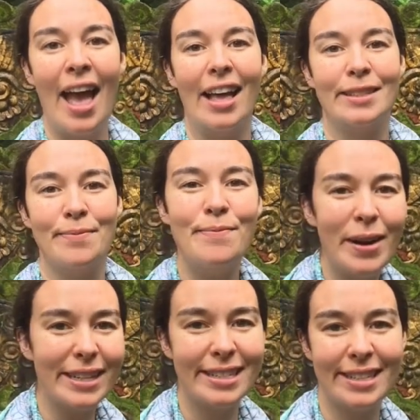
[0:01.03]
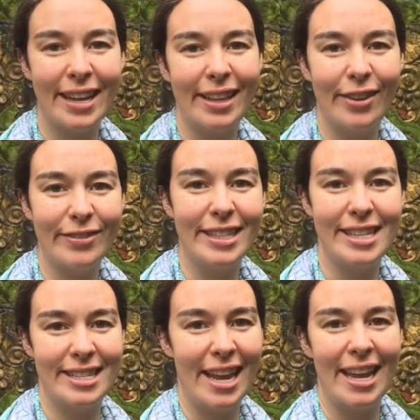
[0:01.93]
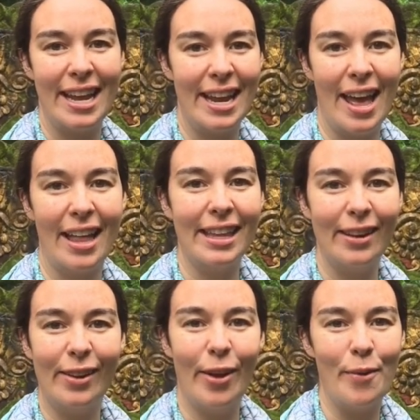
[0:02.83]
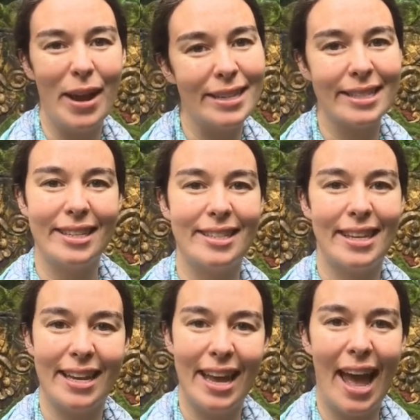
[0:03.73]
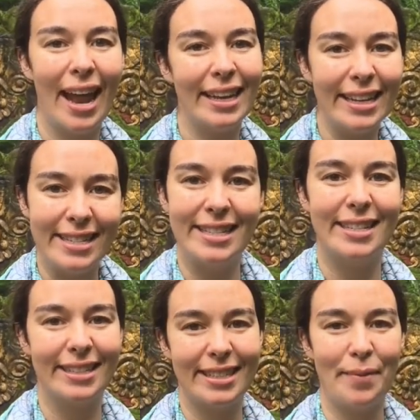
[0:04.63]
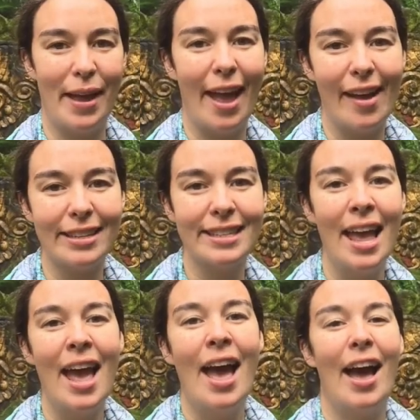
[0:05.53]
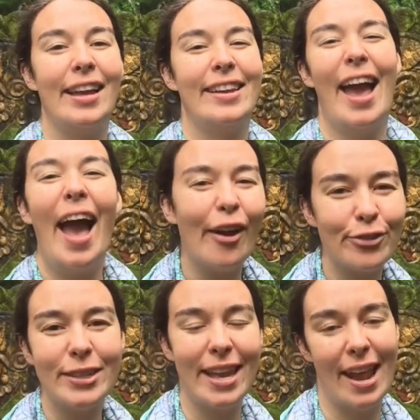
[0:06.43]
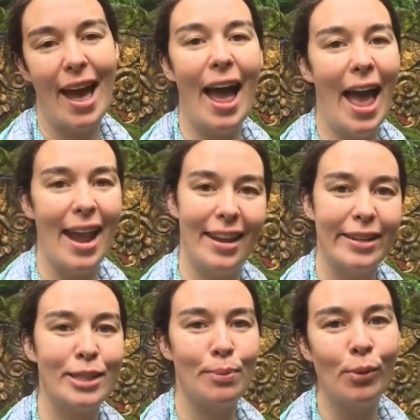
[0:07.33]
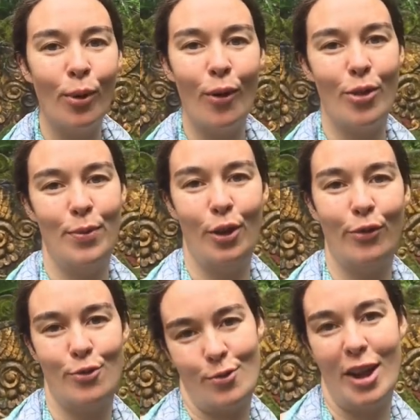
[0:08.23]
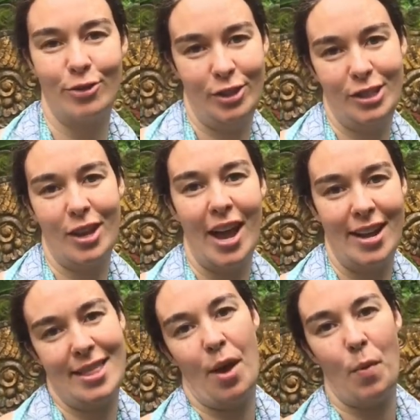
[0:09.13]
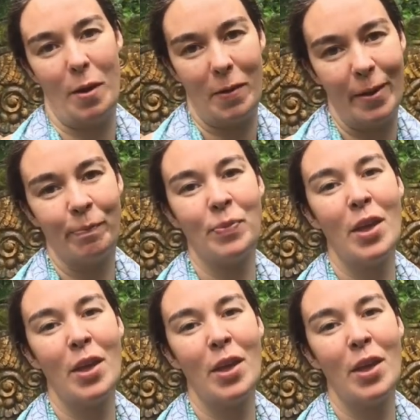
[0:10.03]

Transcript: As much as I'd love to stay in our little oasis here at Indian Summer House, you have to get out and explore the beautiful countryside that we're in.